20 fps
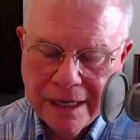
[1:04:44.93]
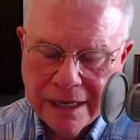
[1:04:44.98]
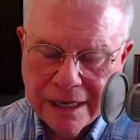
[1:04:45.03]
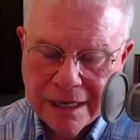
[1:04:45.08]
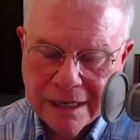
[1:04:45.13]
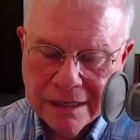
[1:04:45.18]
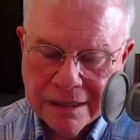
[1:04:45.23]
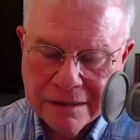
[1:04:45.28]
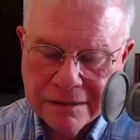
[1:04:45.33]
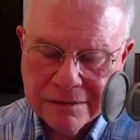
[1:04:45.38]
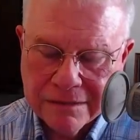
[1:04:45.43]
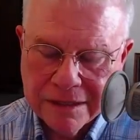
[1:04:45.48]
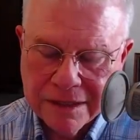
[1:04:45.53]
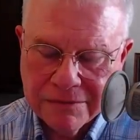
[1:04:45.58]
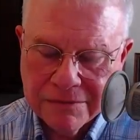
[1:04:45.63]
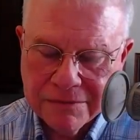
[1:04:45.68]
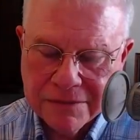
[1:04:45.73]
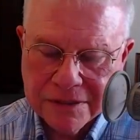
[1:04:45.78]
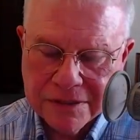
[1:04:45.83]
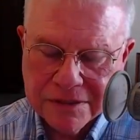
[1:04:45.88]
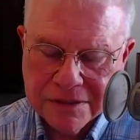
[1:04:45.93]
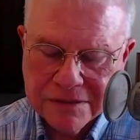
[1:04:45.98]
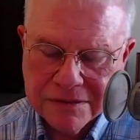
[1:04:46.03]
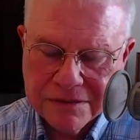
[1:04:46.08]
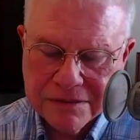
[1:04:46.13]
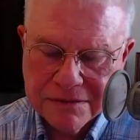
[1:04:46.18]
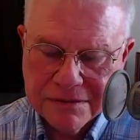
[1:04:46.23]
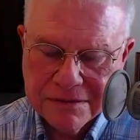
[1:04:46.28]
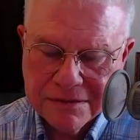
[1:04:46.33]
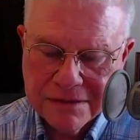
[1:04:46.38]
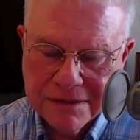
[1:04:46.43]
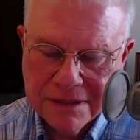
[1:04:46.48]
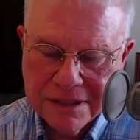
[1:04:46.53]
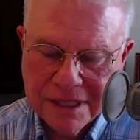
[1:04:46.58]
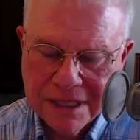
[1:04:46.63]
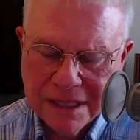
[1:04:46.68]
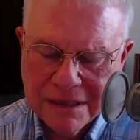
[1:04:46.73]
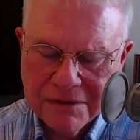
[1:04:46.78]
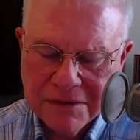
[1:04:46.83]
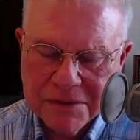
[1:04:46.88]
Uh, it was
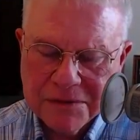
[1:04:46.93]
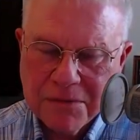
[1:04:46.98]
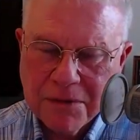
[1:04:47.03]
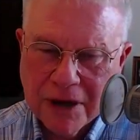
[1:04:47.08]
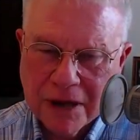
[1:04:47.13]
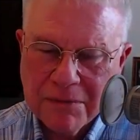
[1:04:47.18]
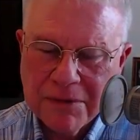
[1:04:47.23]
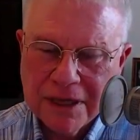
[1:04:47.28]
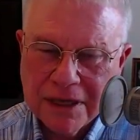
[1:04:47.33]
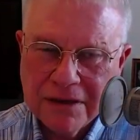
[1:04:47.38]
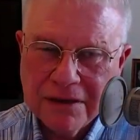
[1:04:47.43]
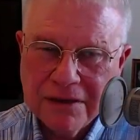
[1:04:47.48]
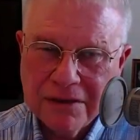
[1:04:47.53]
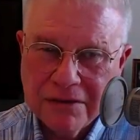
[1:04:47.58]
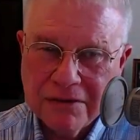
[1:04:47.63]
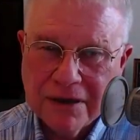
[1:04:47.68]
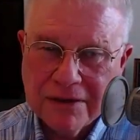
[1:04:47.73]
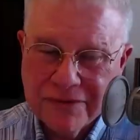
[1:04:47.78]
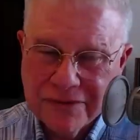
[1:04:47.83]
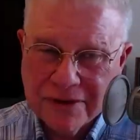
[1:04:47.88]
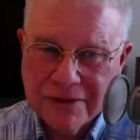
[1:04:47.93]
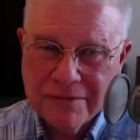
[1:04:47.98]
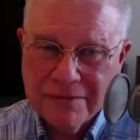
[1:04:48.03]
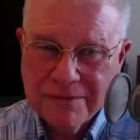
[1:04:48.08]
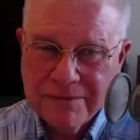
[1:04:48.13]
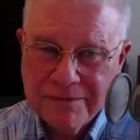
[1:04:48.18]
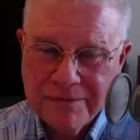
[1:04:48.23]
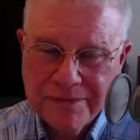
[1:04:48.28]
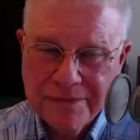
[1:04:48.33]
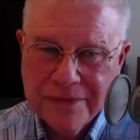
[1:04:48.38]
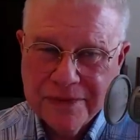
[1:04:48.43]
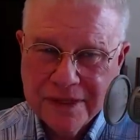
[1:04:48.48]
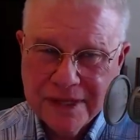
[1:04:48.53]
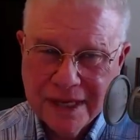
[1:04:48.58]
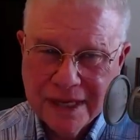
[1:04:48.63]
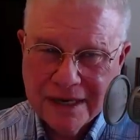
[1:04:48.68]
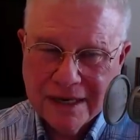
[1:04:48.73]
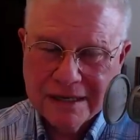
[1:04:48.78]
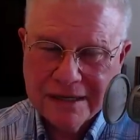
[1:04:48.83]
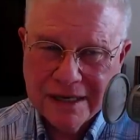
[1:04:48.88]
it was probably a U F O,
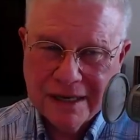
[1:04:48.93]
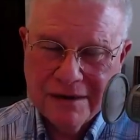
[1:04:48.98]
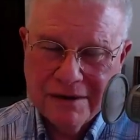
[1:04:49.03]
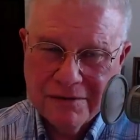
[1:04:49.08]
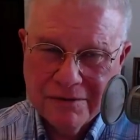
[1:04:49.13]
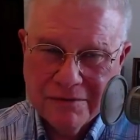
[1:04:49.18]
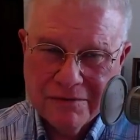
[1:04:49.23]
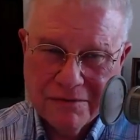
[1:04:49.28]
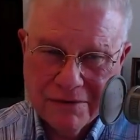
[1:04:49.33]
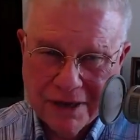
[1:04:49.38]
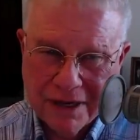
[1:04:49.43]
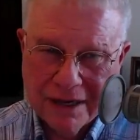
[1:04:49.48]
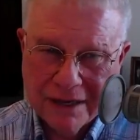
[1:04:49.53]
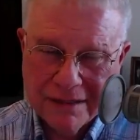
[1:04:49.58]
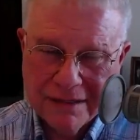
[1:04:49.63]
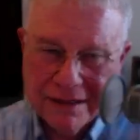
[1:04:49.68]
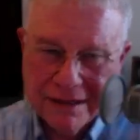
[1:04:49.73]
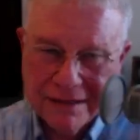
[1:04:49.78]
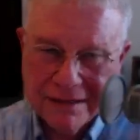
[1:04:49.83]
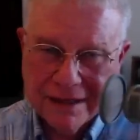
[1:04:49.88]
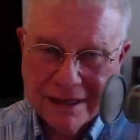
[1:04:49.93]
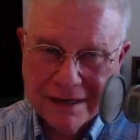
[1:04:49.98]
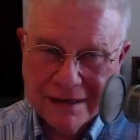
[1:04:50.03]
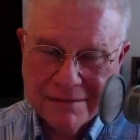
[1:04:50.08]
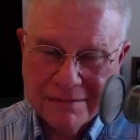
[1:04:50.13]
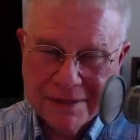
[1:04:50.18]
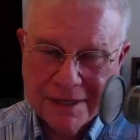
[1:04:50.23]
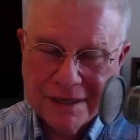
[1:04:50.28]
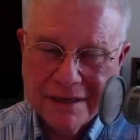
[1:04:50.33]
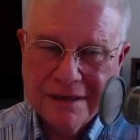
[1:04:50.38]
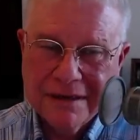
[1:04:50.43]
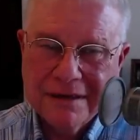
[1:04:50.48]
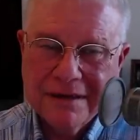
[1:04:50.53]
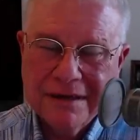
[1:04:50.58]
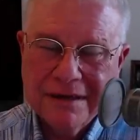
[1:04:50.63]
and I'll tell you why I think that in a minute.